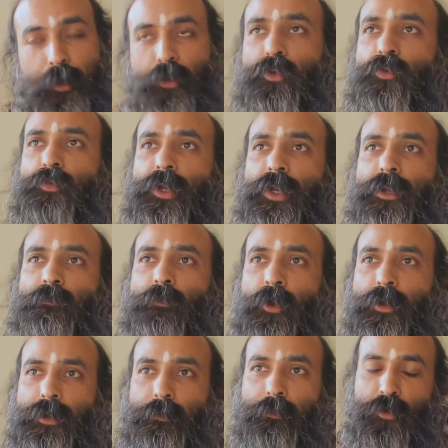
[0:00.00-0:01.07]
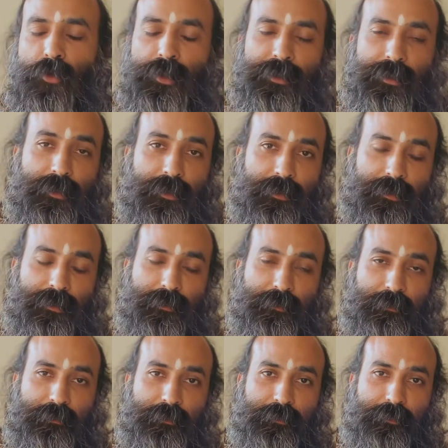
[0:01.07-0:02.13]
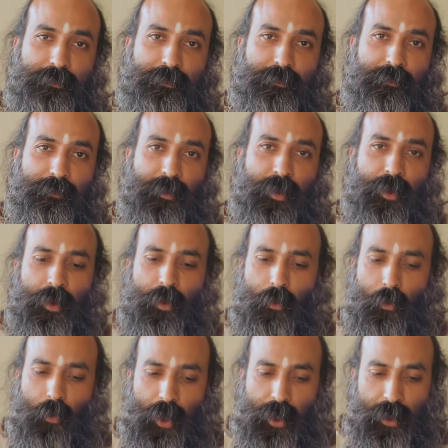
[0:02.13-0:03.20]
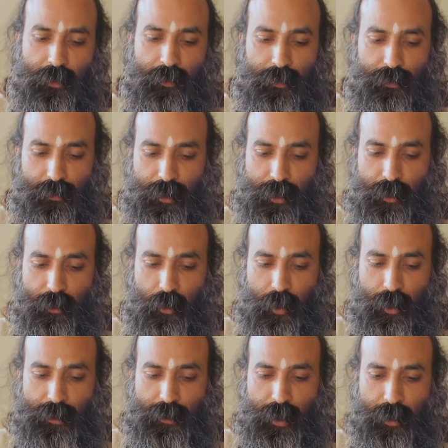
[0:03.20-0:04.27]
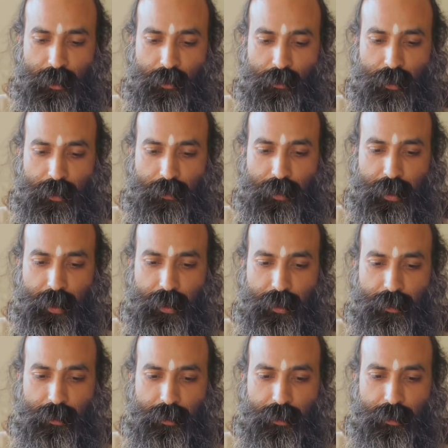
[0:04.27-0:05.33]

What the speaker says: Two very important points here. Why the three gods had to create